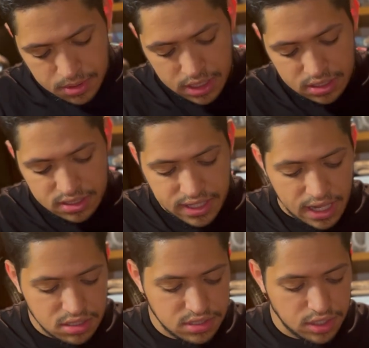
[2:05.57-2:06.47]
up getting this
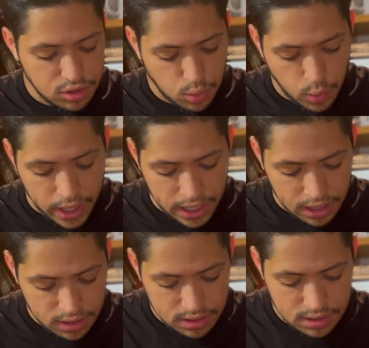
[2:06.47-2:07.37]
Alexander
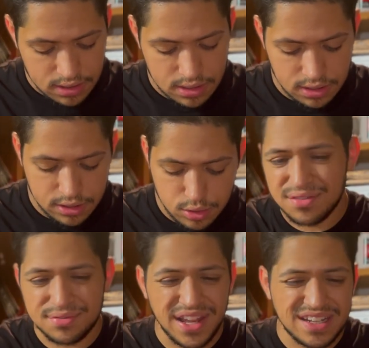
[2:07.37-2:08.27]
Wang, kind
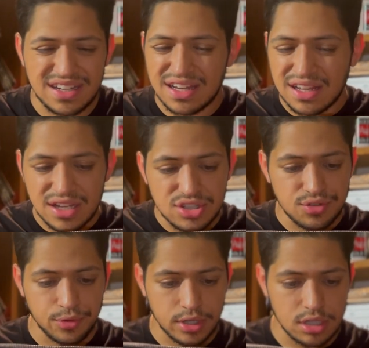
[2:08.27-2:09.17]
of like a clutch
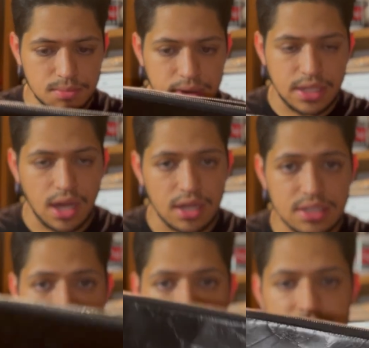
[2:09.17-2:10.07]
if we're gonna be
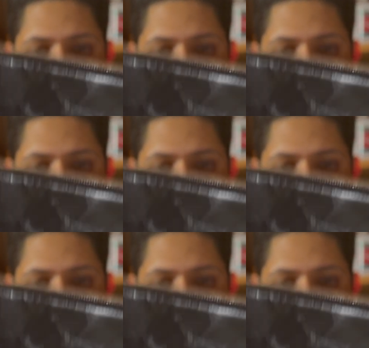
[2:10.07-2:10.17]
honest.